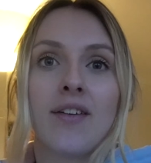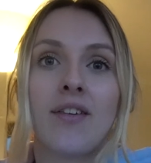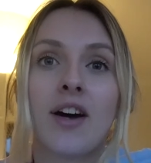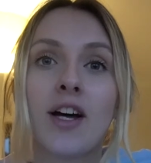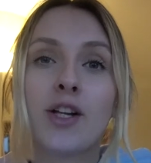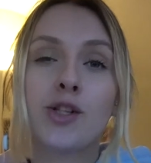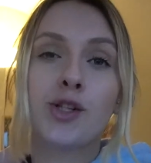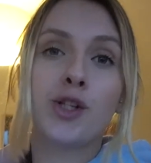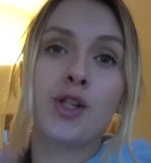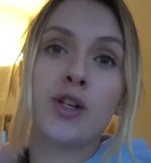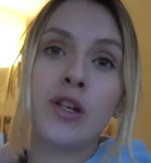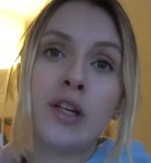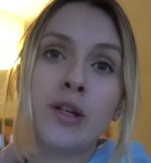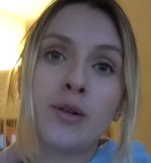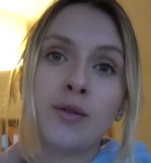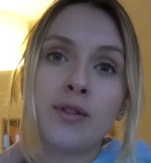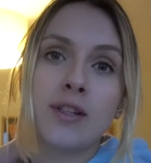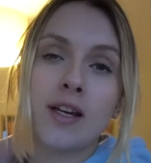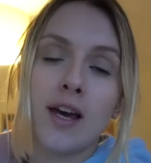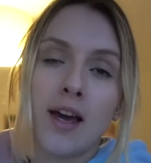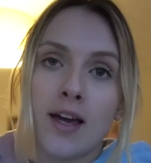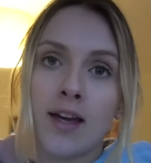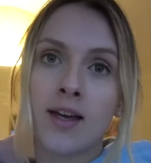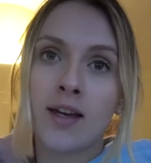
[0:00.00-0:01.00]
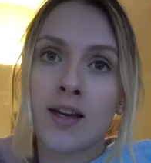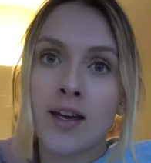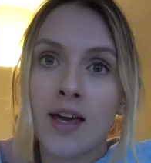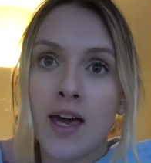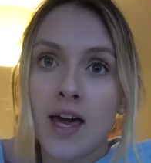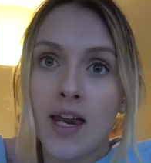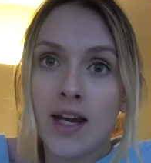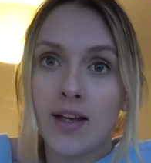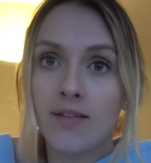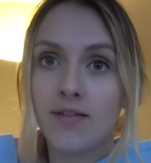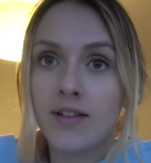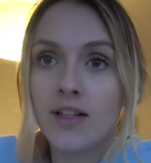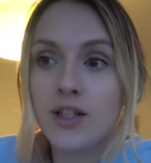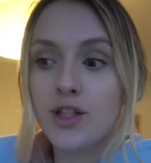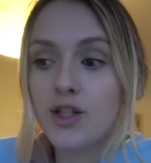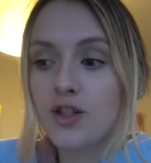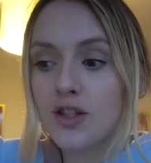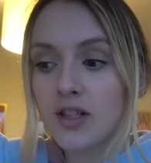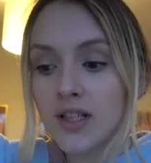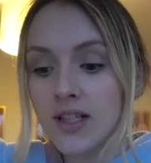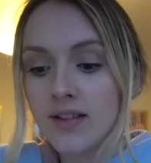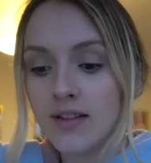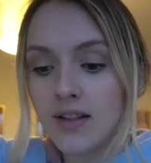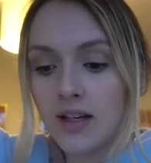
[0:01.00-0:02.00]
I've had uni all day and I've
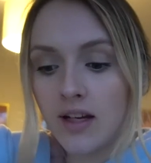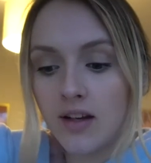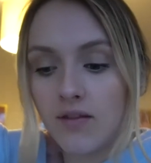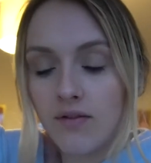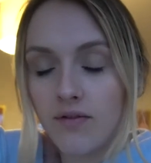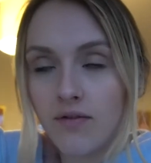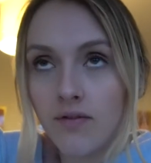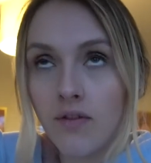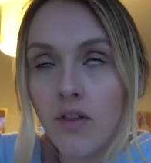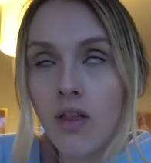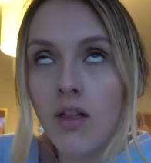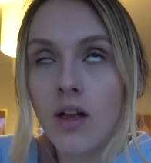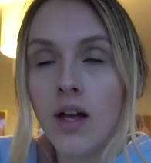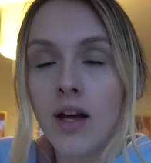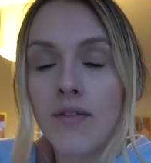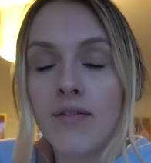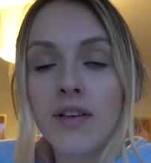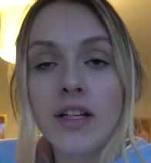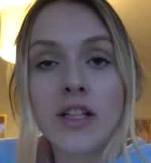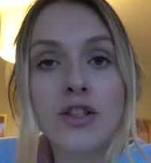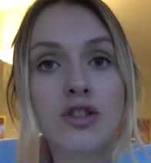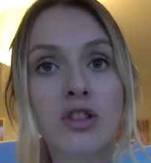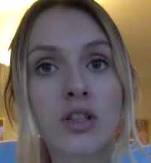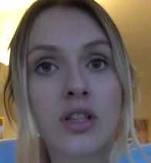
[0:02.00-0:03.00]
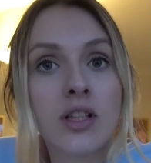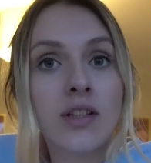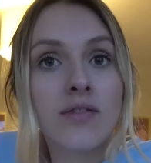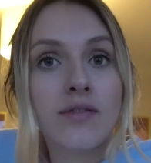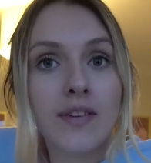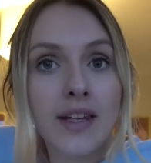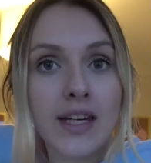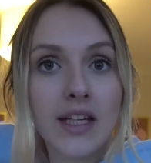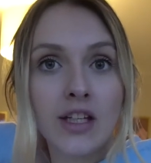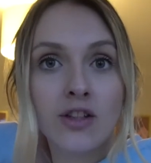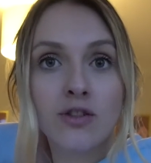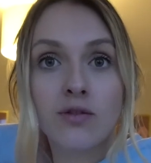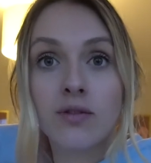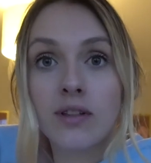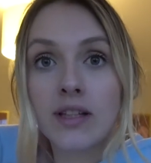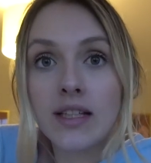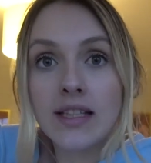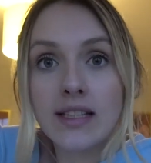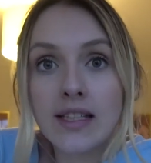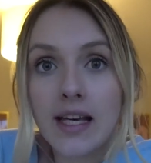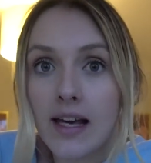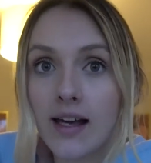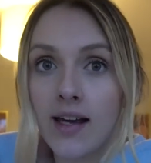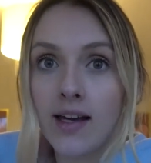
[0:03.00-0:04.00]
literally just finished for
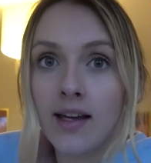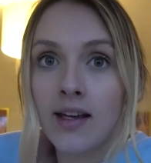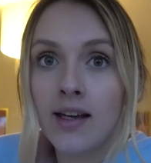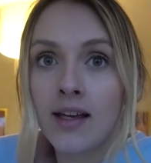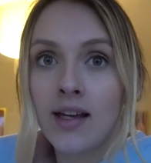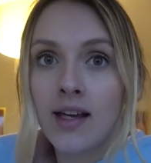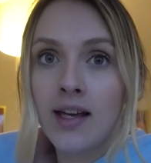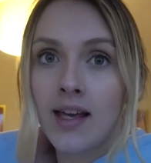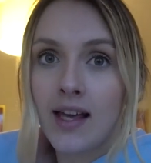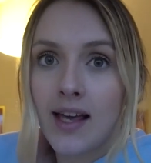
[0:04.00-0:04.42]
the day.